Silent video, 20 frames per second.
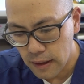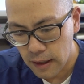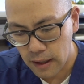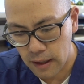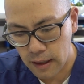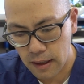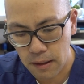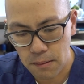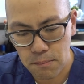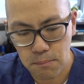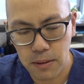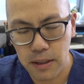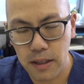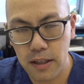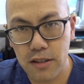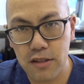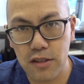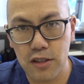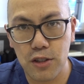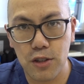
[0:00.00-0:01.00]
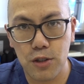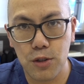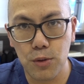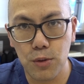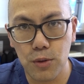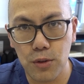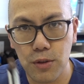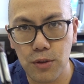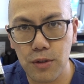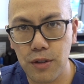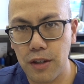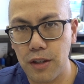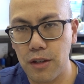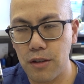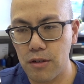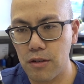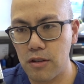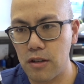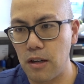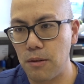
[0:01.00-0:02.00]
But it's a dual
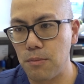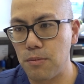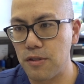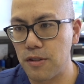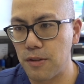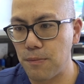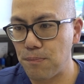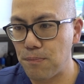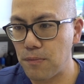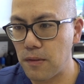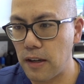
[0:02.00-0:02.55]
cure composite.